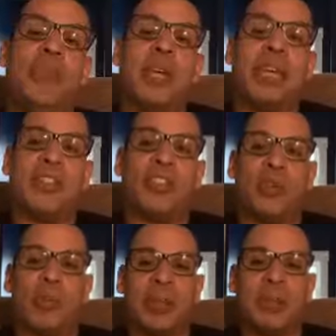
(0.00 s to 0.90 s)
many
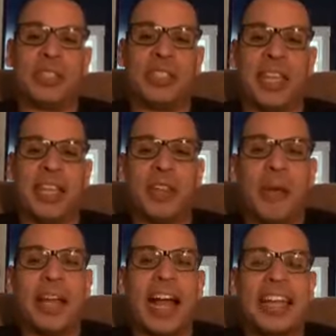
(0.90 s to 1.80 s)
mistakes, but
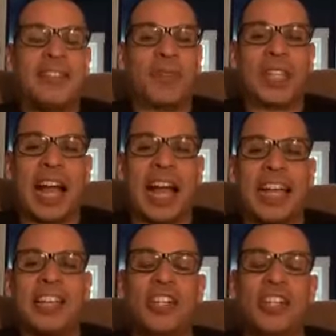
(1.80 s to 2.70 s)
I, I couldn't
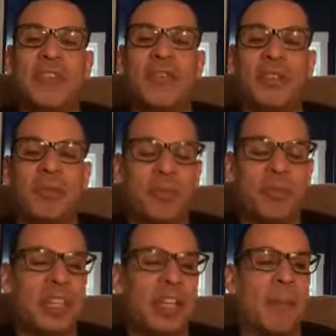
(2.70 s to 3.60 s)
even
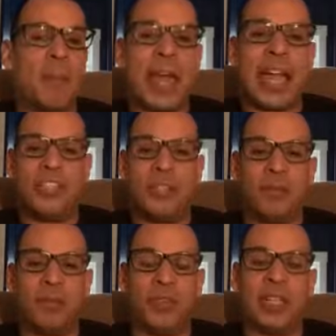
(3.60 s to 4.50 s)
imagine feeling
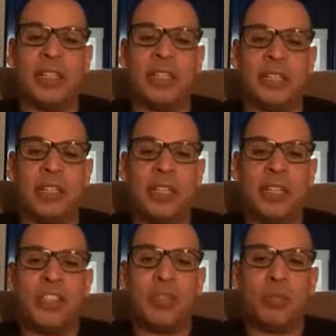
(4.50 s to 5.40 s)
this
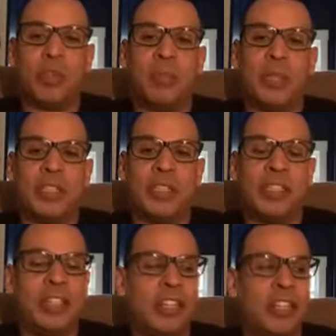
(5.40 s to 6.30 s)
woman, you
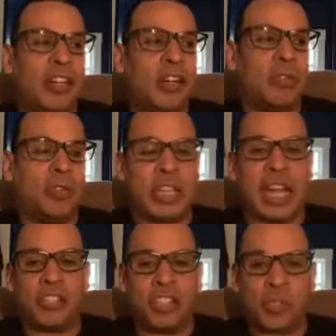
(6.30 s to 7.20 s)
know, now she's a
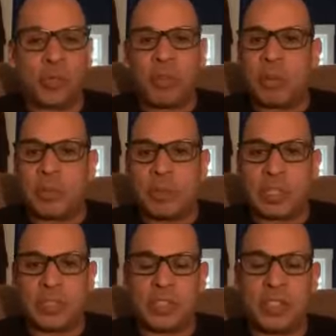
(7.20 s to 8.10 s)
woman because she's
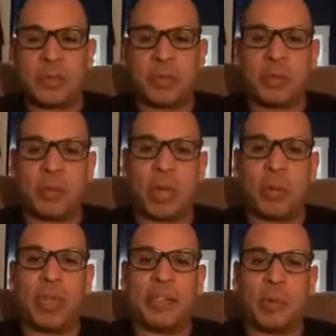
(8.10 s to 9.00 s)
probably like twenty
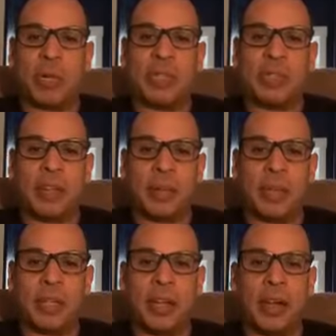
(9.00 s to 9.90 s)
something now, but
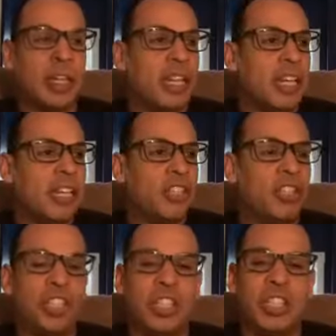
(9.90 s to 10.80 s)
she
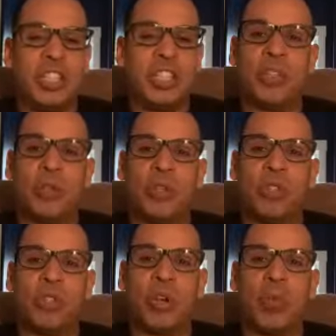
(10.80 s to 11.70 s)
went through so
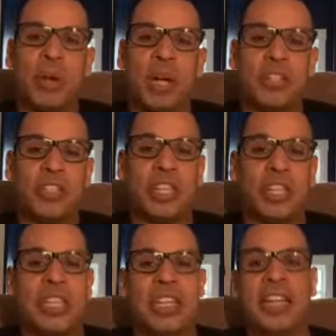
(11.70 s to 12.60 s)
much to get,
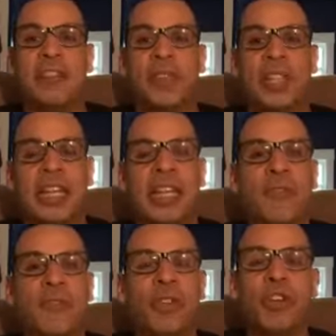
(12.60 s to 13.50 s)
like, if you're
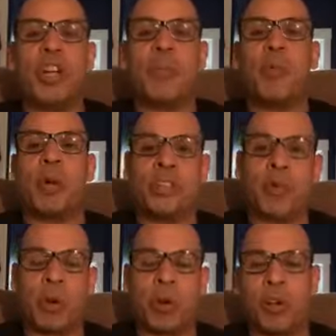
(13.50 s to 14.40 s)
number one in the world,
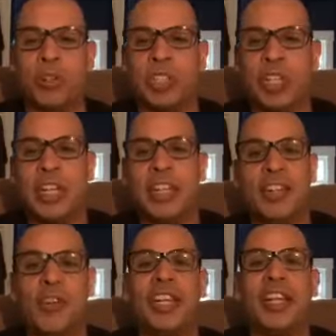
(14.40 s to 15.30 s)
then you go to the
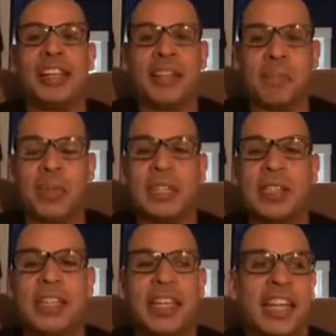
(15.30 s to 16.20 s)
Olympics
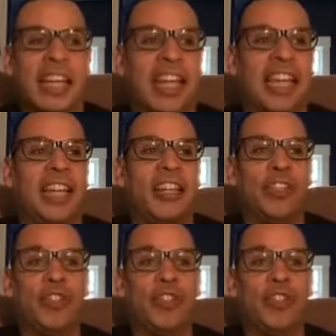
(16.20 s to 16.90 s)
and you